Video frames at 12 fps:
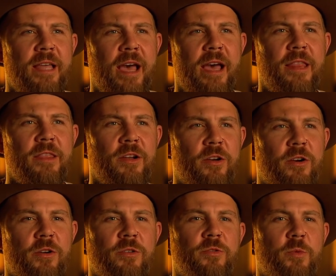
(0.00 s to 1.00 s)
that the
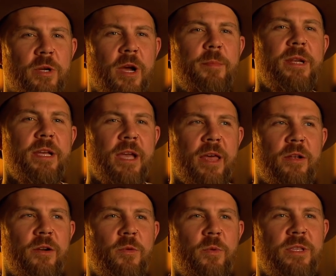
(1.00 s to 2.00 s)
girls were coming
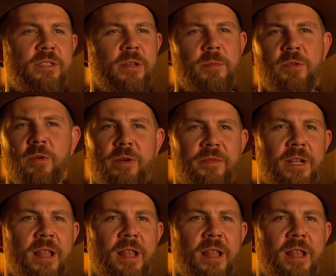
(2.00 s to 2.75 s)
together with some sort of an